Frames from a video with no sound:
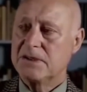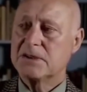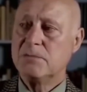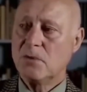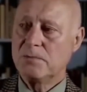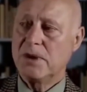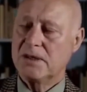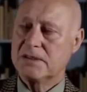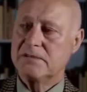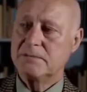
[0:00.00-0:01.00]
small
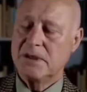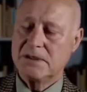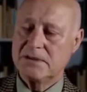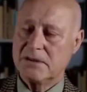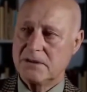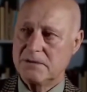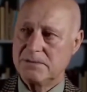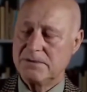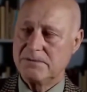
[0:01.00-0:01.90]
part of my job